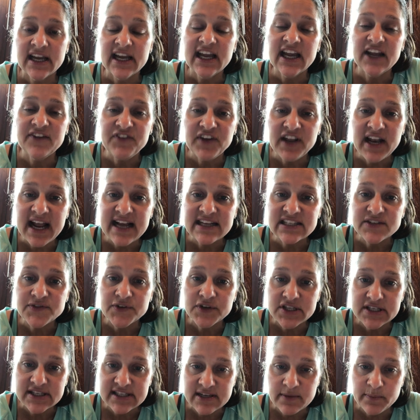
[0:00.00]
If it asked for
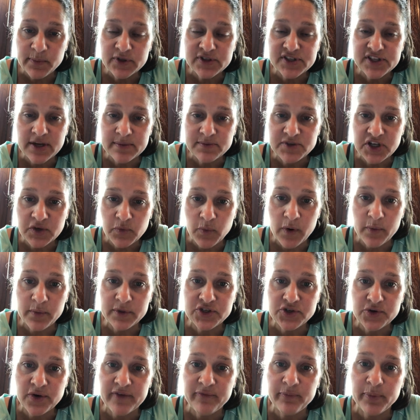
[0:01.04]
the simple subject, what would
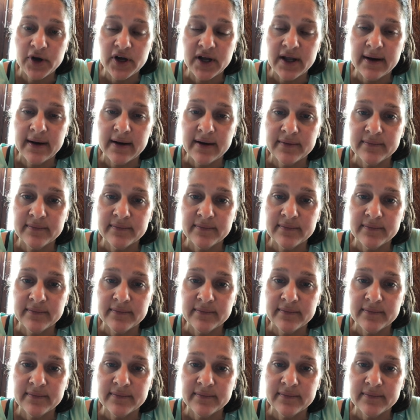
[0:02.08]
you have put?